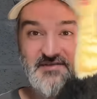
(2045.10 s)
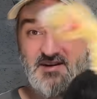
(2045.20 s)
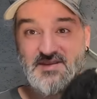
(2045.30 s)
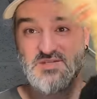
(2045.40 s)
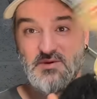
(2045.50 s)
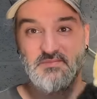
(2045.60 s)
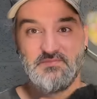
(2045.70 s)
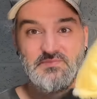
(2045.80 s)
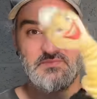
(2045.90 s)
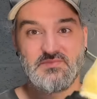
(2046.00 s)
found this one.
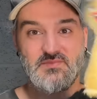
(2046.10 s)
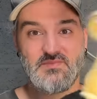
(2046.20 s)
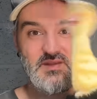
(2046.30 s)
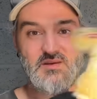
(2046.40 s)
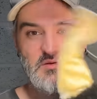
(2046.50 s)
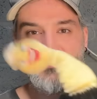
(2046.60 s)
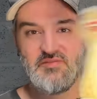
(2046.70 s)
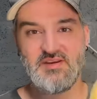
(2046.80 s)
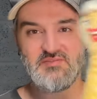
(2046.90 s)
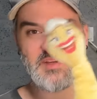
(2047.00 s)

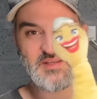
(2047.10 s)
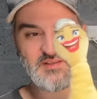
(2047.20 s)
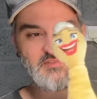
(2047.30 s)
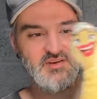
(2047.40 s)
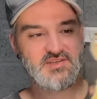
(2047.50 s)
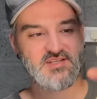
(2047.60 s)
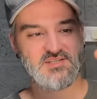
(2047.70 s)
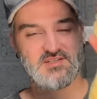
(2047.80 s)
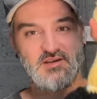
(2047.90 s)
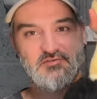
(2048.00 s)
Fifi, the Feather
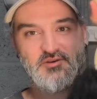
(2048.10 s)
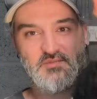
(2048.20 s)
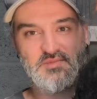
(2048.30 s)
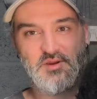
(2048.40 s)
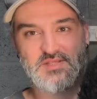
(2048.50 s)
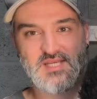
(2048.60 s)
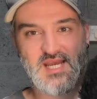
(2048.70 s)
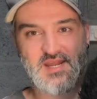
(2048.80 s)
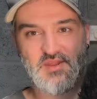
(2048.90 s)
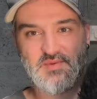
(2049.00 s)
Duster from Beauty
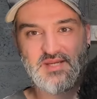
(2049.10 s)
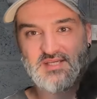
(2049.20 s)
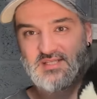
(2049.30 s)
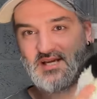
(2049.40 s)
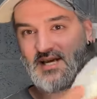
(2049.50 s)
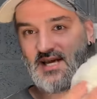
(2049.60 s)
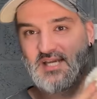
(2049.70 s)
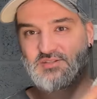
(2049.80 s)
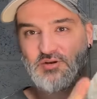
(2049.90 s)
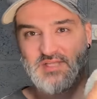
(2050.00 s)
and the Beast.
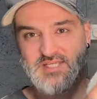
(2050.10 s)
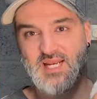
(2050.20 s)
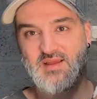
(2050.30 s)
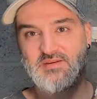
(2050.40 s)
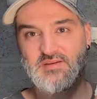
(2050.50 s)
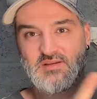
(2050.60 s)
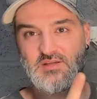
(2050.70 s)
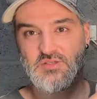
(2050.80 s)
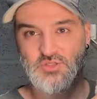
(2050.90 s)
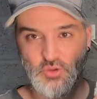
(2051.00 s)
It's not Disneyland
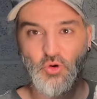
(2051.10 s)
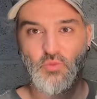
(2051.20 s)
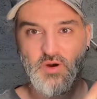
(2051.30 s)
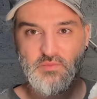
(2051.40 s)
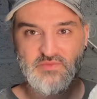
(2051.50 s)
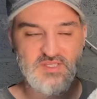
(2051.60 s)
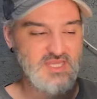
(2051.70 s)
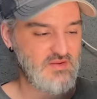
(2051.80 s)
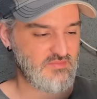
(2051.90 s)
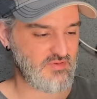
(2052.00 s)
store one with the
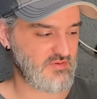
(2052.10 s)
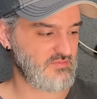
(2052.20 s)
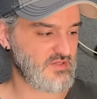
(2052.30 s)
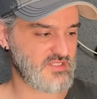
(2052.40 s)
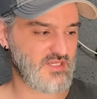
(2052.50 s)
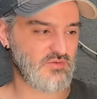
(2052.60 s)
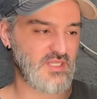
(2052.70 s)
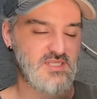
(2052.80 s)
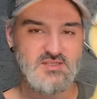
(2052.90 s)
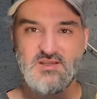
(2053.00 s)
stamp, but still
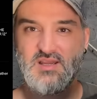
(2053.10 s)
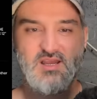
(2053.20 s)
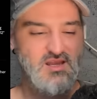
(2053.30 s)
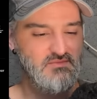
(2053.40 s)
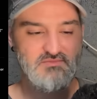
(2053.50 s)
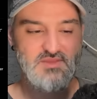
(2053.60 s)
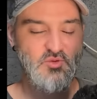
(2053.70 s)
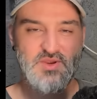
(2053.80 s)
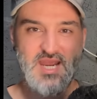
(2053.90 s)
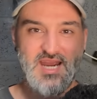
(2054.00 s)
decent. There'll
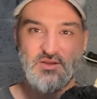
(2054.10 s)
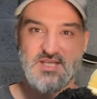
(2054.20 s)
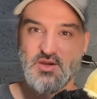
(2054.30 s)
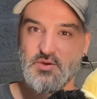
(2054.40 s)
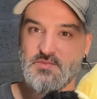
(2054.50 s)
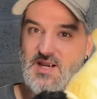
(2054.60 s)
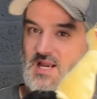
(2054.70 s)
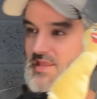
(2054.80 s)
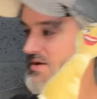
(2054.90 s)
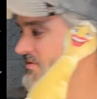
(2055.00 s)
be 8 or 10 quid back out of that